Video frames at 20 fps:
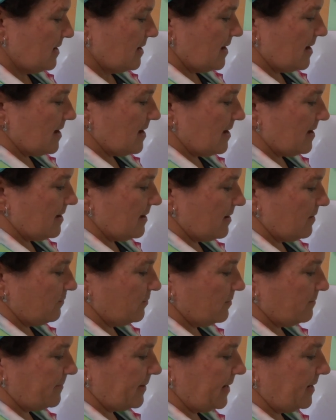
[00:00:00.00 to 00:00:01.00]
I
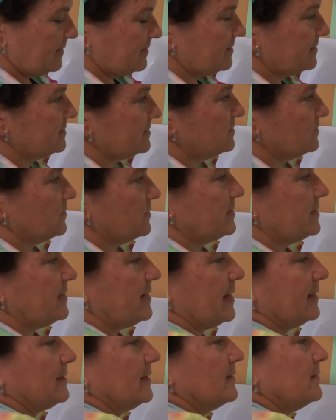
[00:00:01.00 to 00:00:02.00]
will paint this one
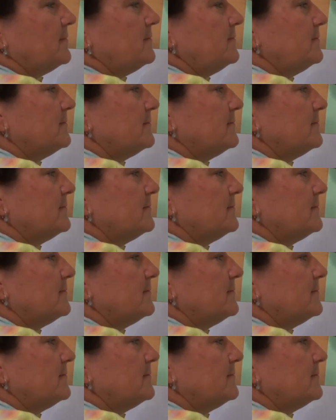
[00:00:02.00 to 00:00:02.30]
yellow.